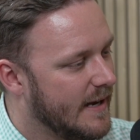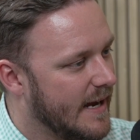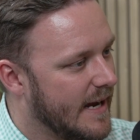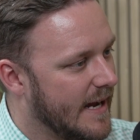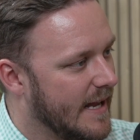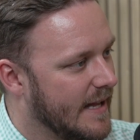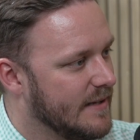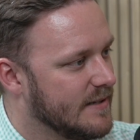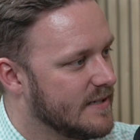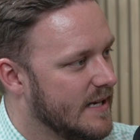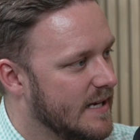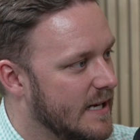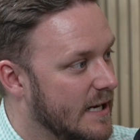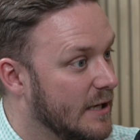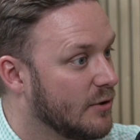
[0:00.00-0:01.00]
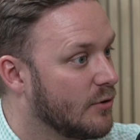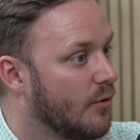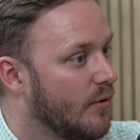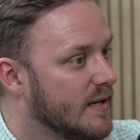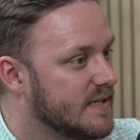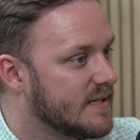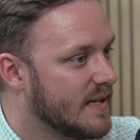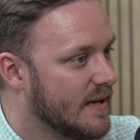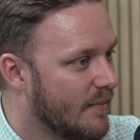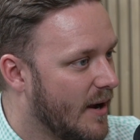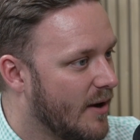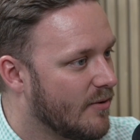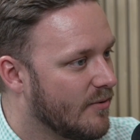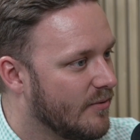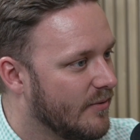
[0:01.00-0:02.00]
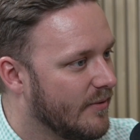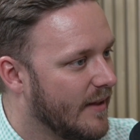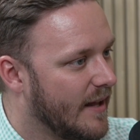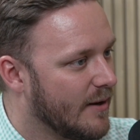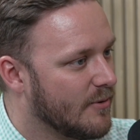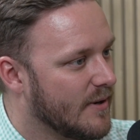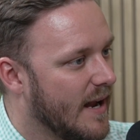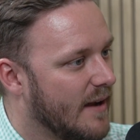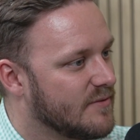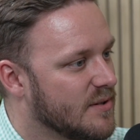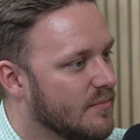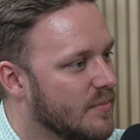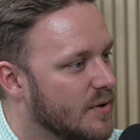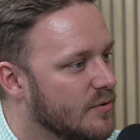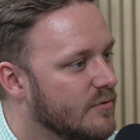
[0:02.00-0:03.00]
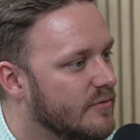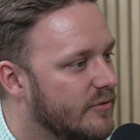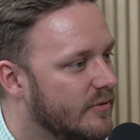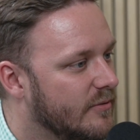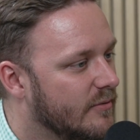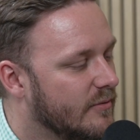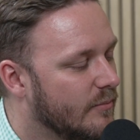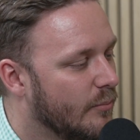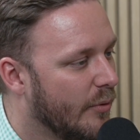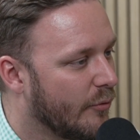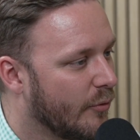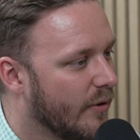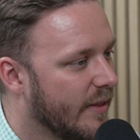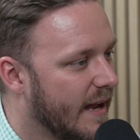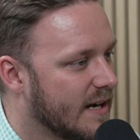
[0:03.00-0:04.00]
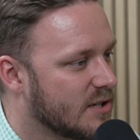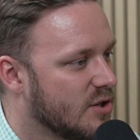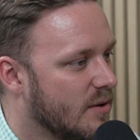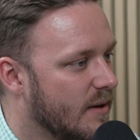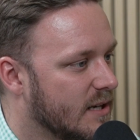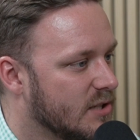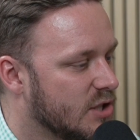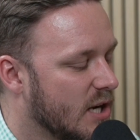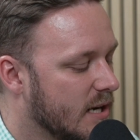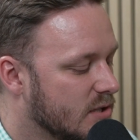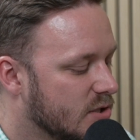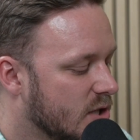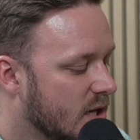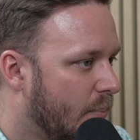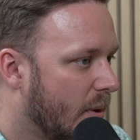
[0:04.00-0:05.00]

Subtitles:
and increase the amount that it would have to move before they actually make a change.